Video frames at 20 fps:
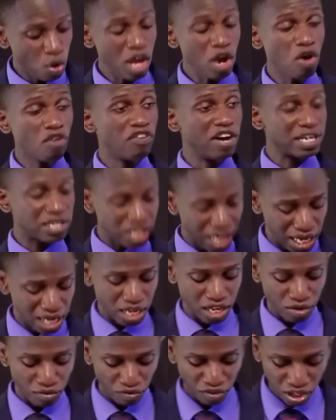way of
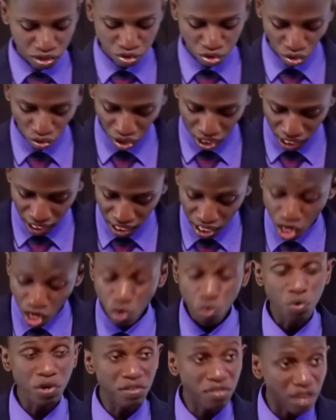attaining victory
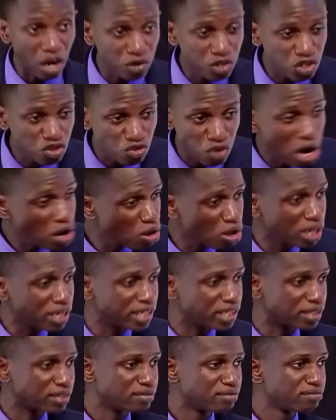without
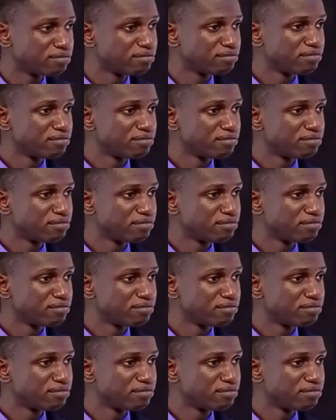struggling.